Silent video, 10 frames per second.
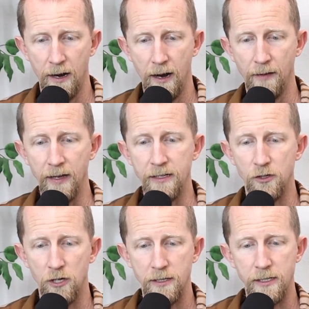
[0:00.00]
and that he's
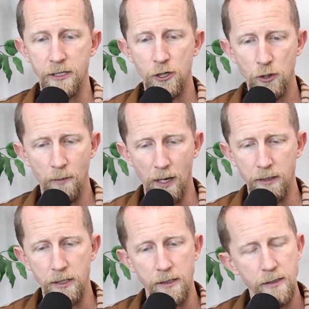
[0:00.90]
trusting too
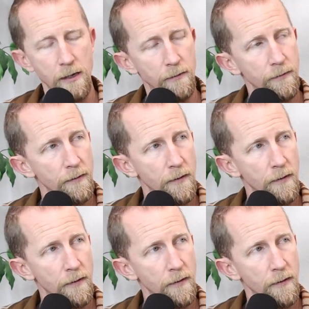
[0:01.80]
much in self.